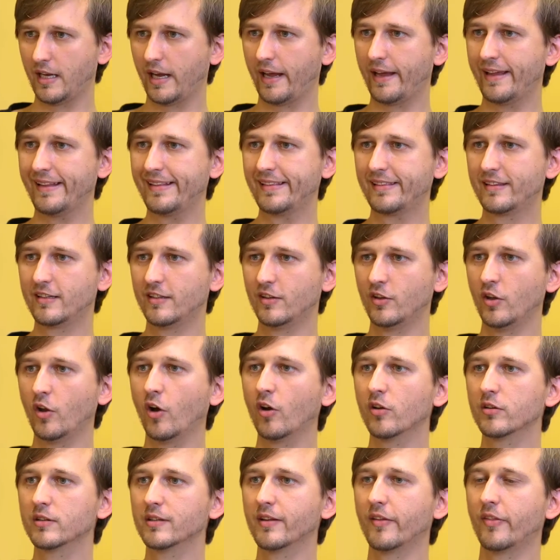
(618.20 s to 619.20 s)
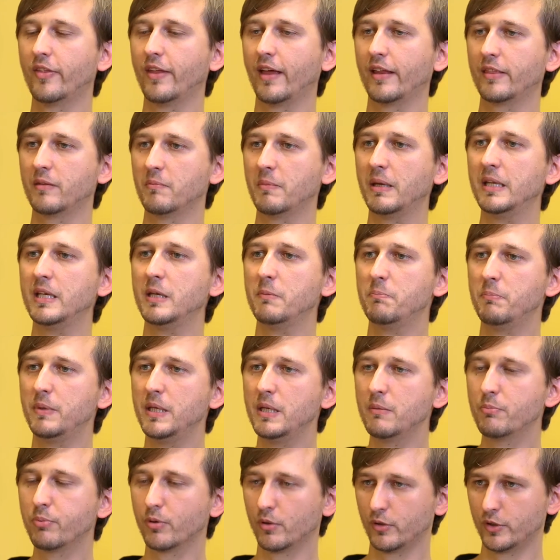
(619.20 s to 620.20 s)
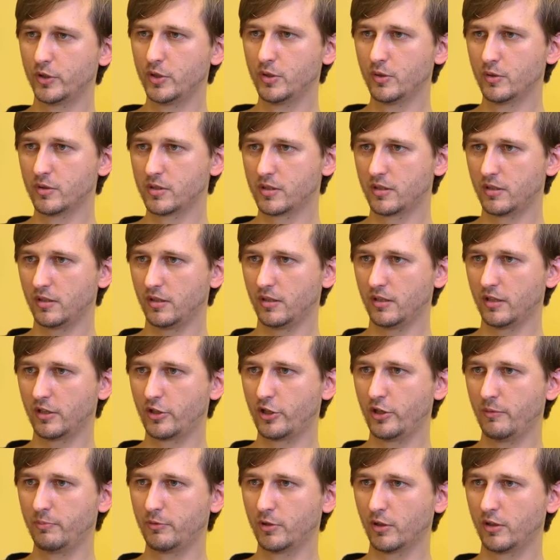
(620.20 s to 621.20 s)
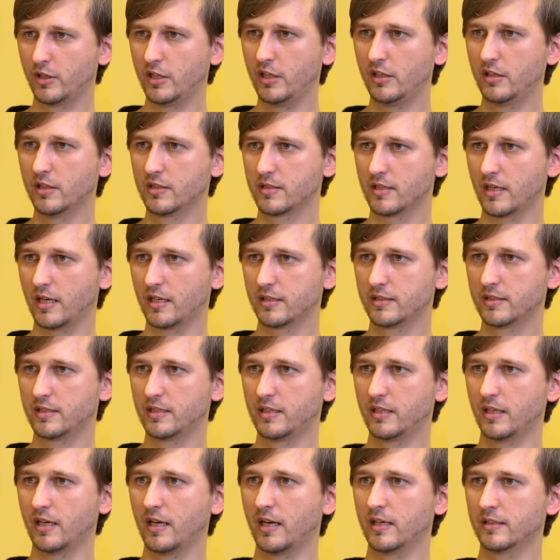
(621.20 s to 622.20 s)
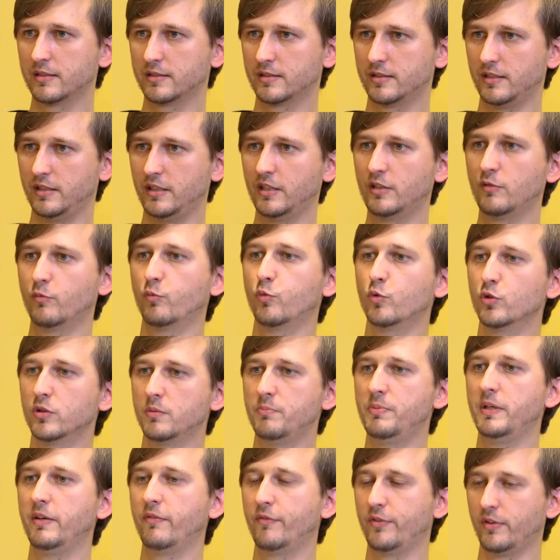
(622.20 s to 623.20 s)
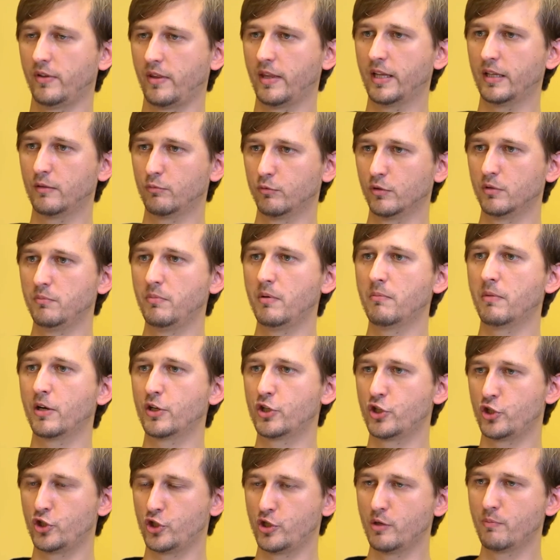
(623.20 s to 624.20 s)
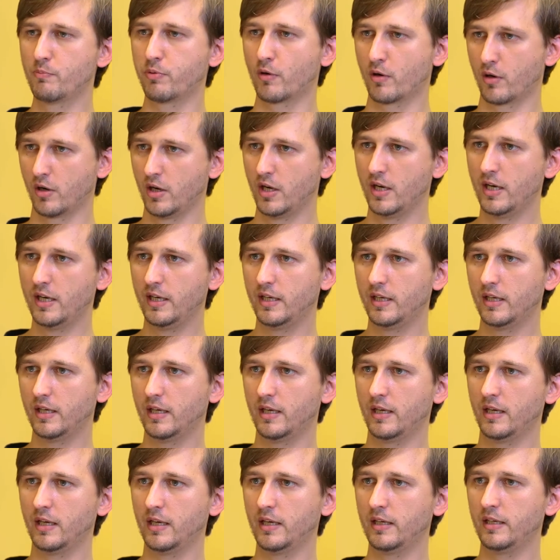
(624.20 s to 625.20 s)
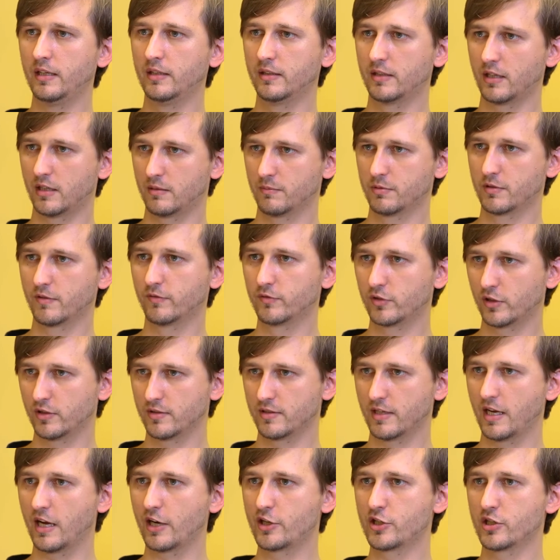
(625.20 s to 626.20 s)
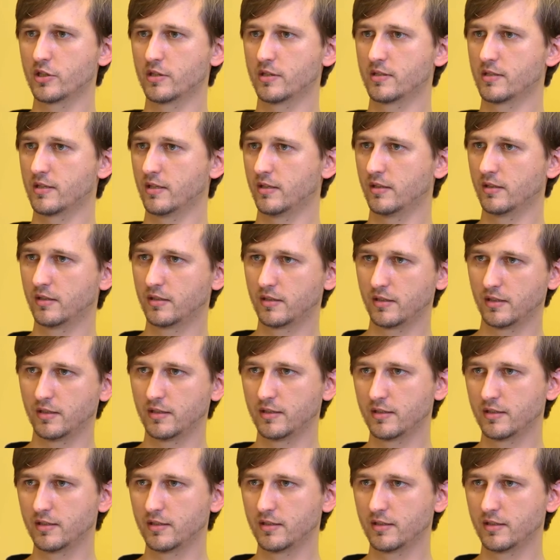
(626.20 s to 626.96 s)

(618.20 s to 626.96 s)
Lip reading: and not that many people used CryptoKitties as it would be if that would be much cheaper in terms of transactions and